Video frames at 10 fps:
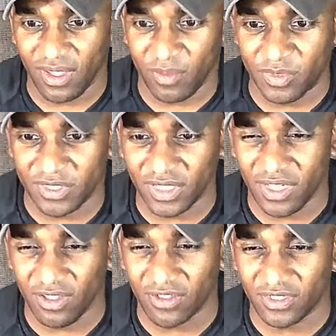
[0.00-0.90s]
Hamilton said
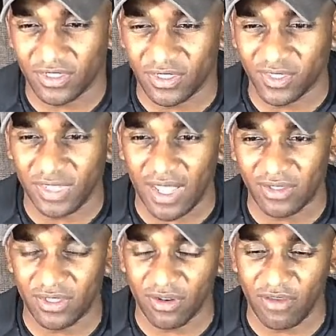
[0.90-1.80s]
he lost a
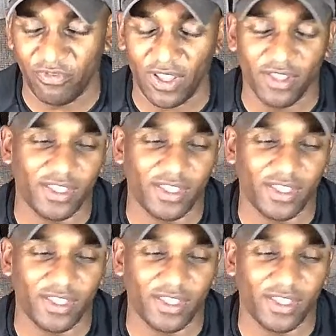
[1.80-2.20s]
6,000 on that flight.